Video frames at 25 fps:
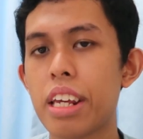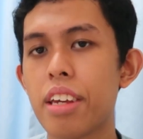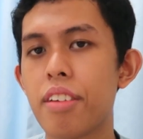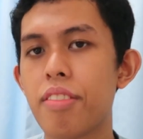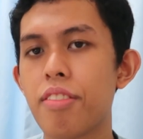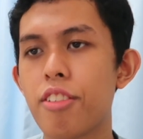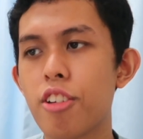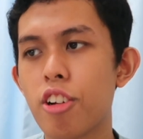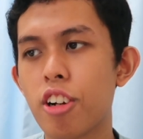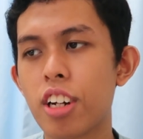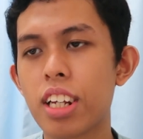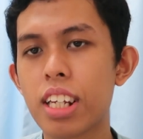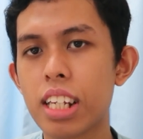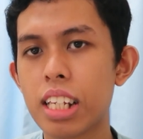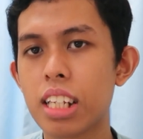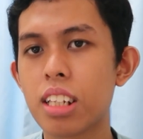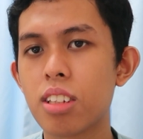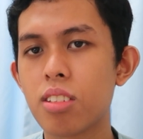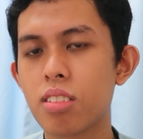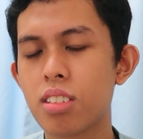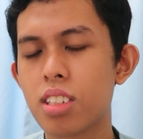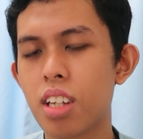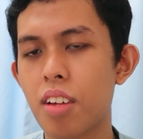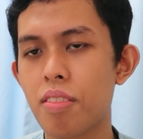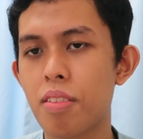If you're
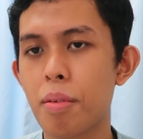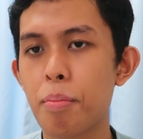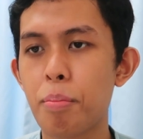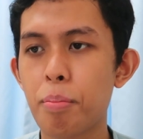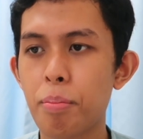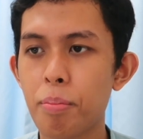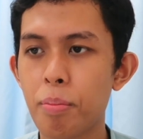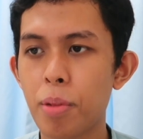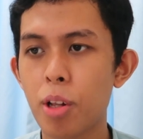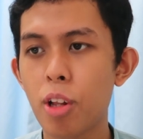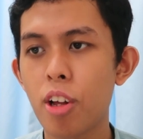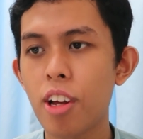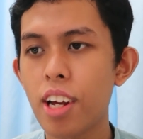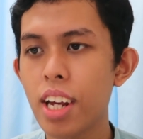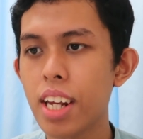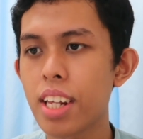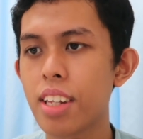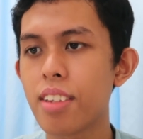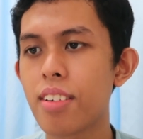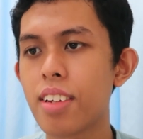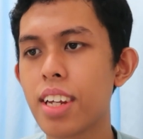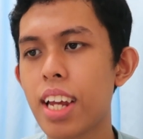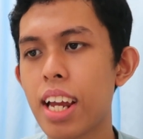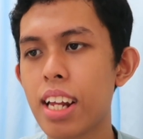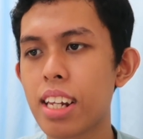keen to
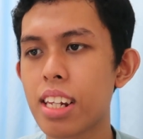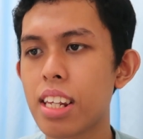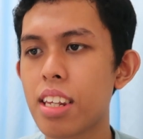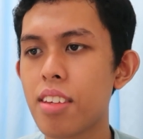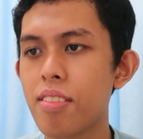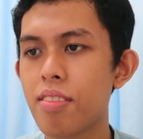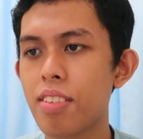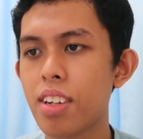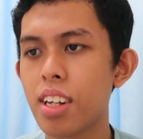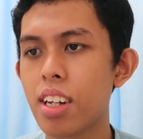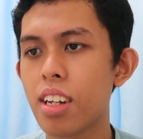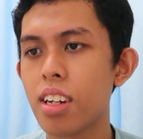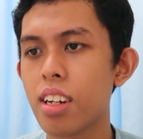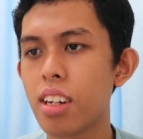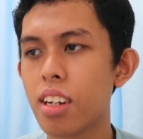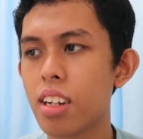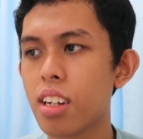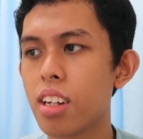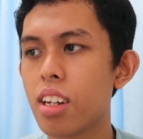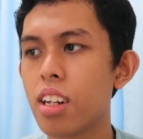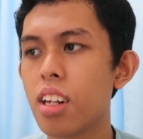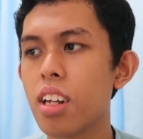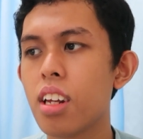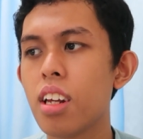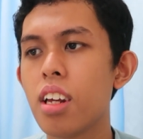self-employ, you can
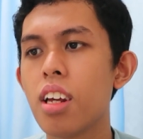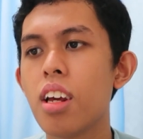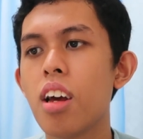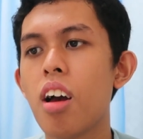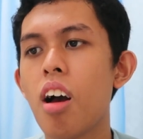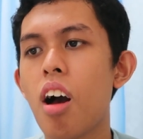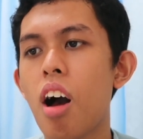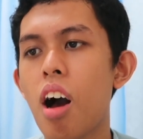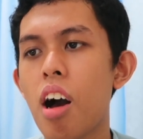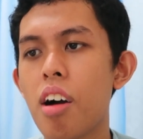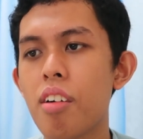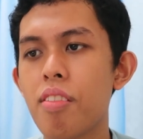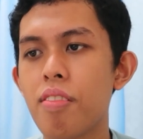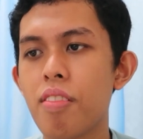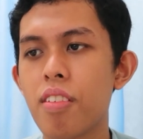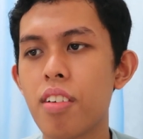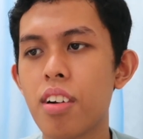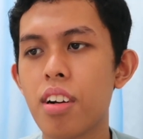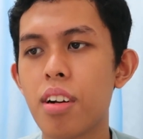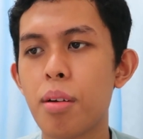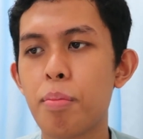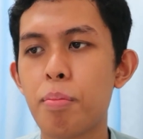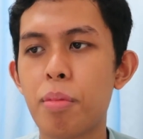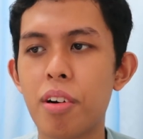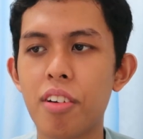even
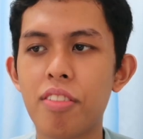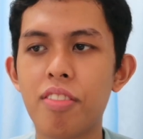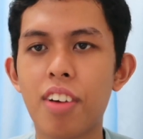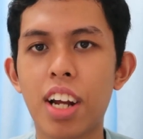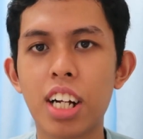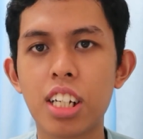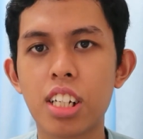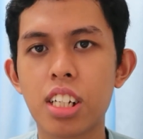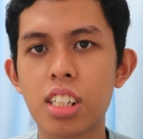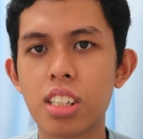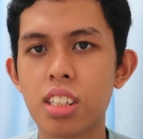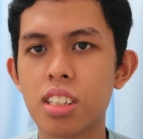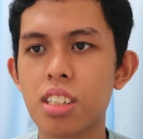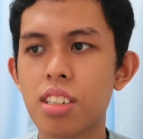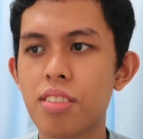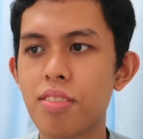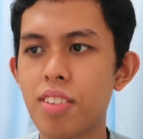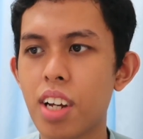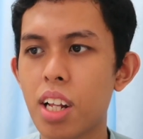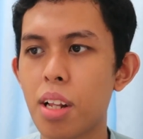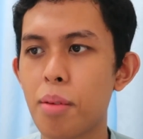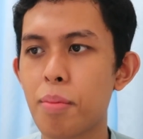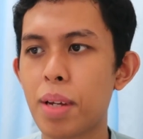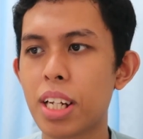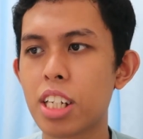offer professional
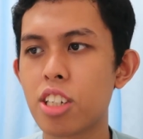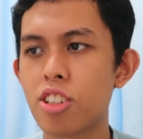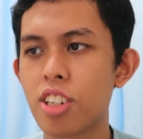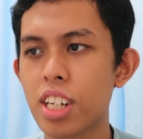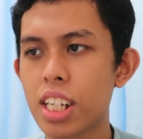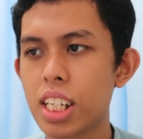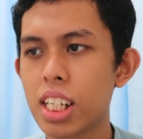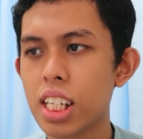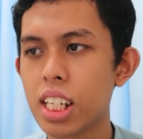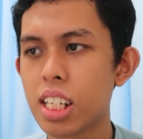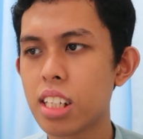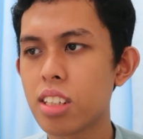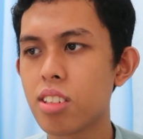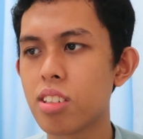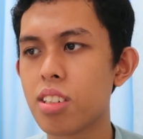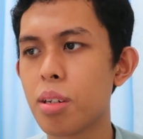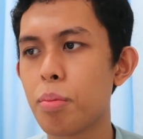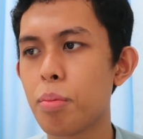development training